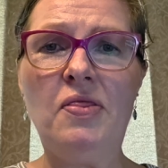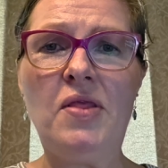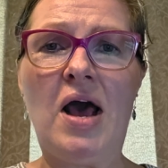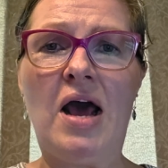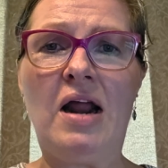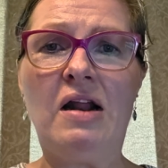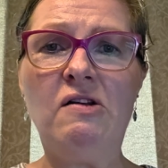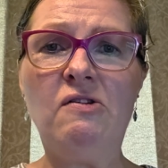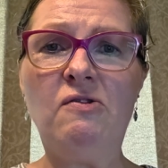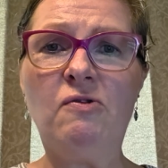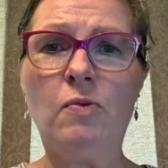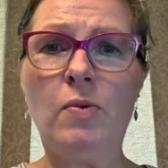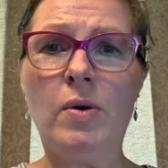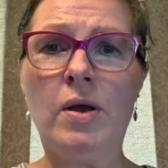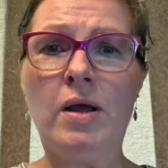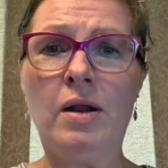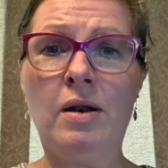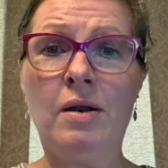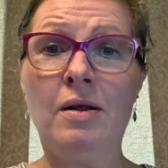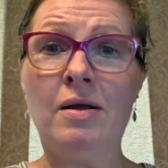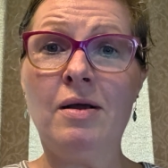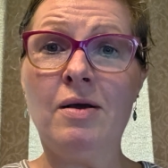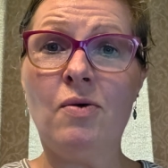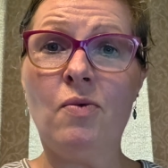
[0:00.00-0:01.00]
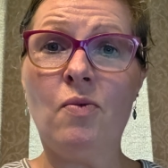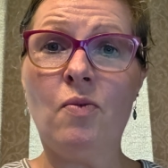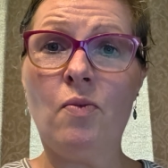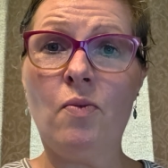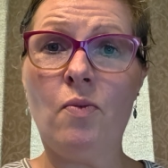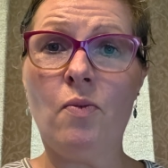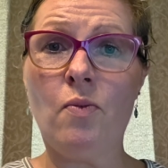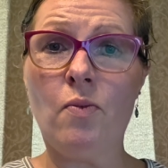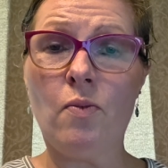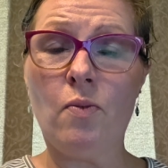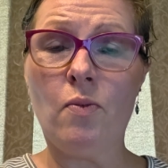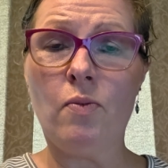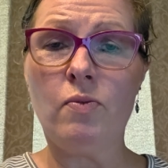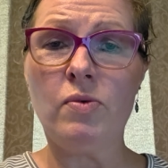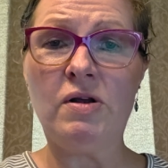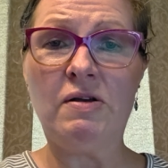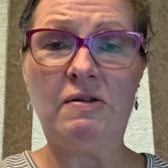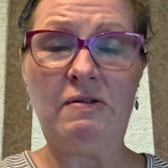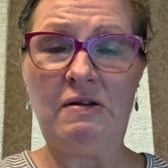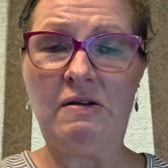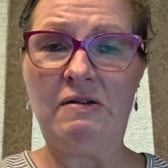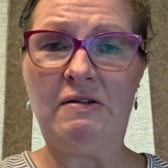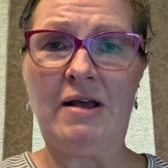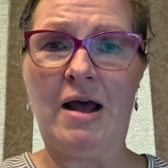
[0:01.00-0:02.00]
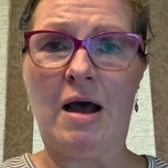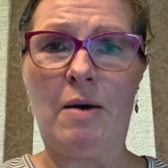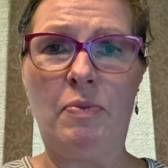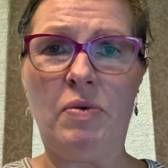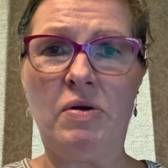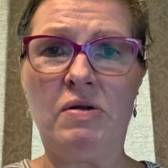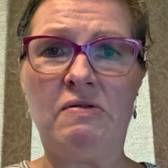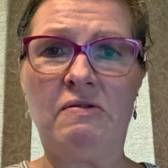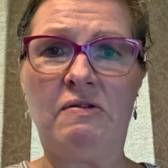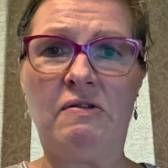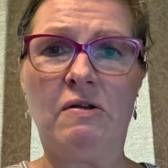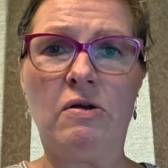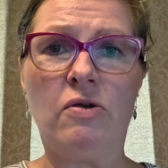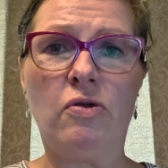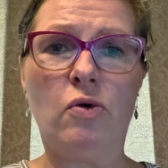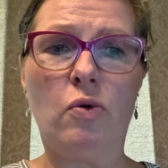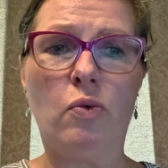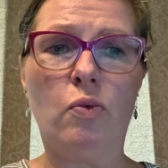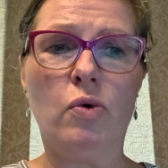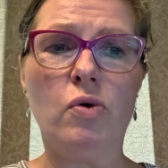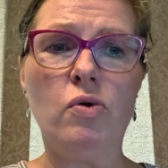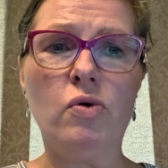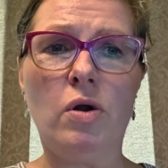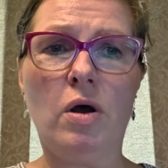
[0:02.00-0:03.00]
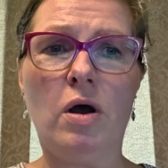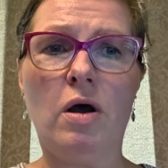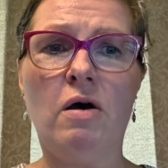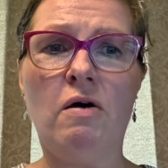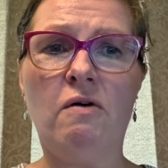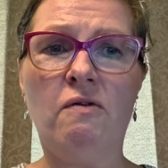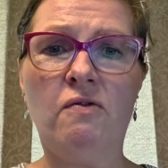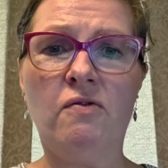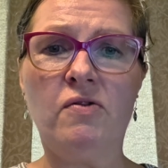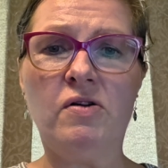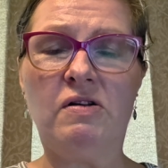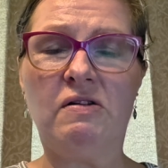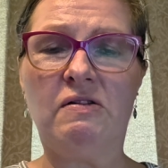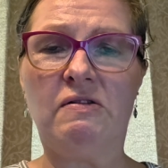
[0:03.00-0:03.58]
that is when disease happens. The root of